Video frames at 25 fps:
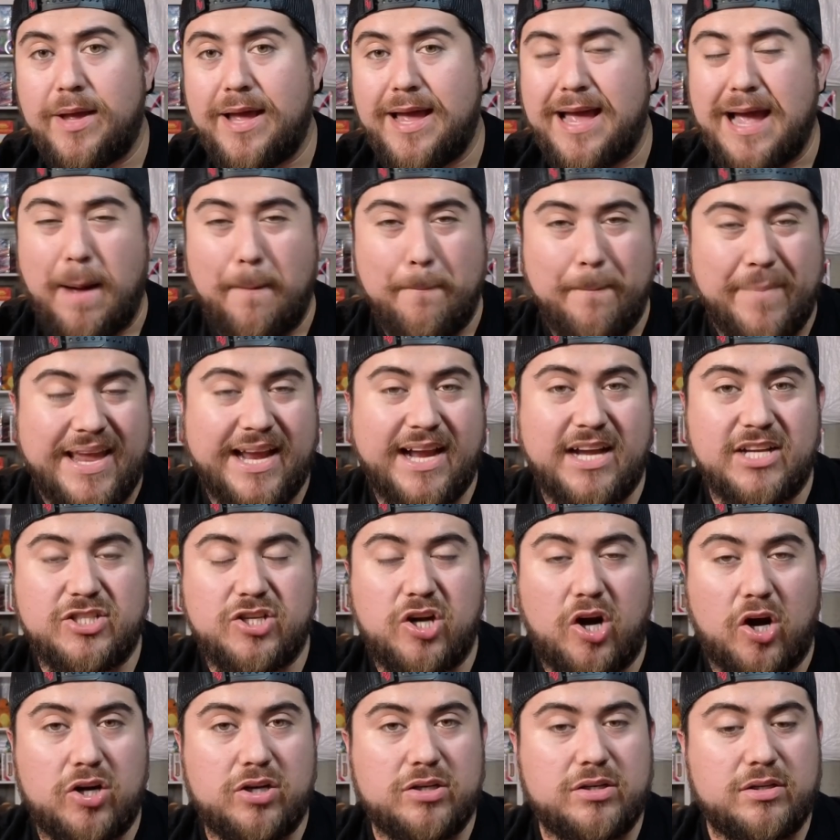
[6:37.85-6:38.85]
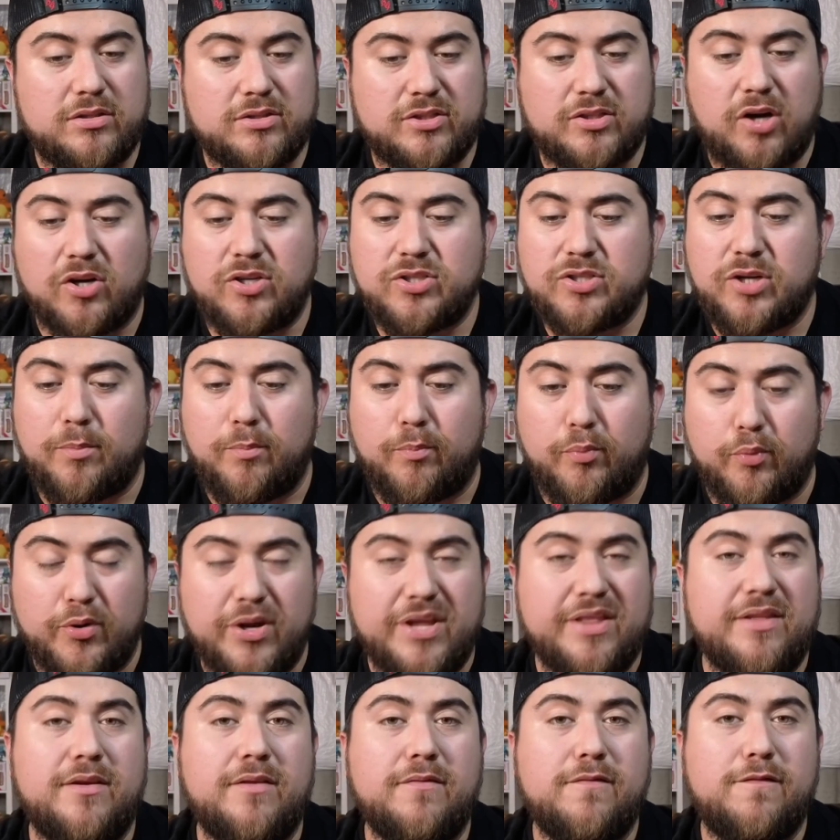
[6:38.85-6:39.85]
A Mega Charizard
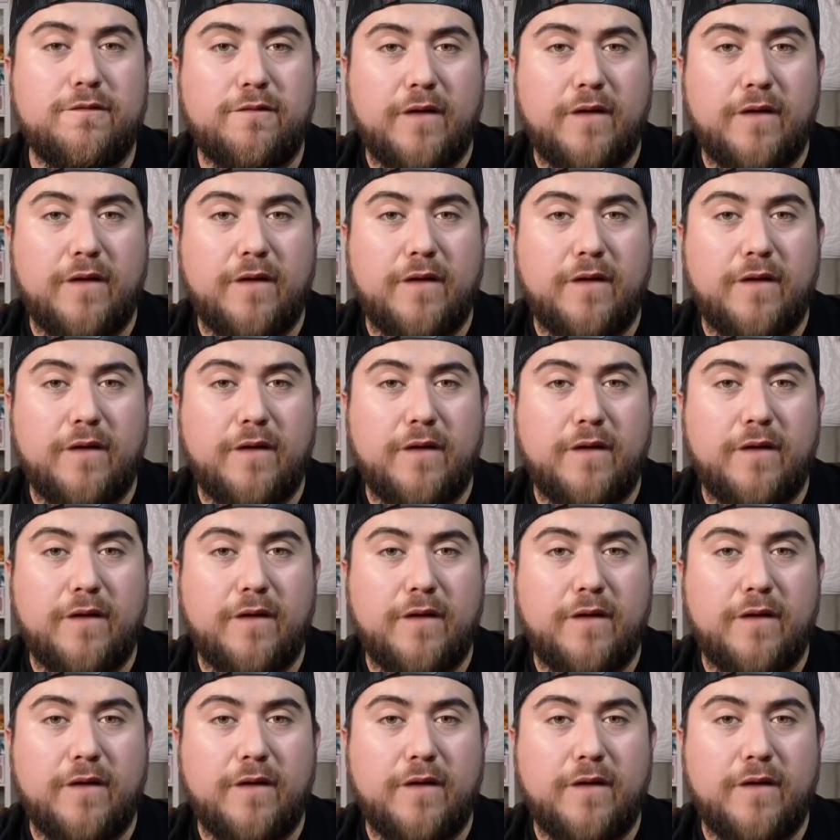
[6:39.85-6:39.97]
breathing